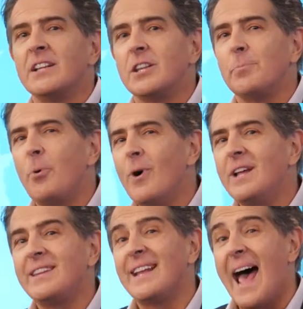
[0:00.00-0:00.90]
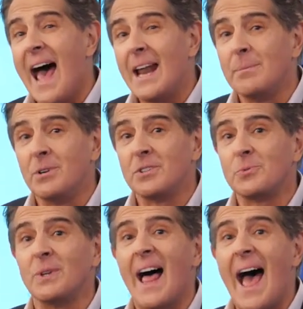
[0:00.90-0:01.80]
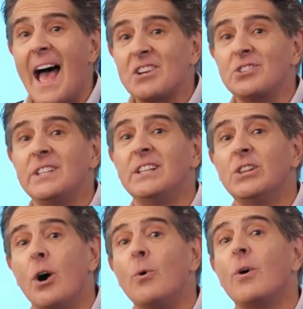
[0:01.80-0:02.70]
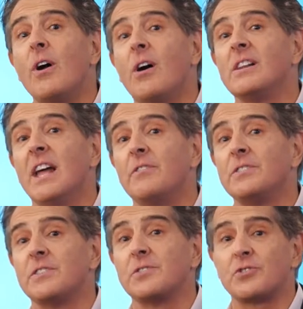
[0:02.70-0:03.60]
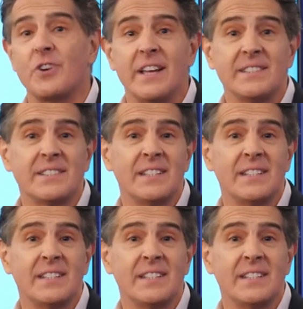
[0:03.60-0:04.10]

to the point that animals will actually lower our levels of stress.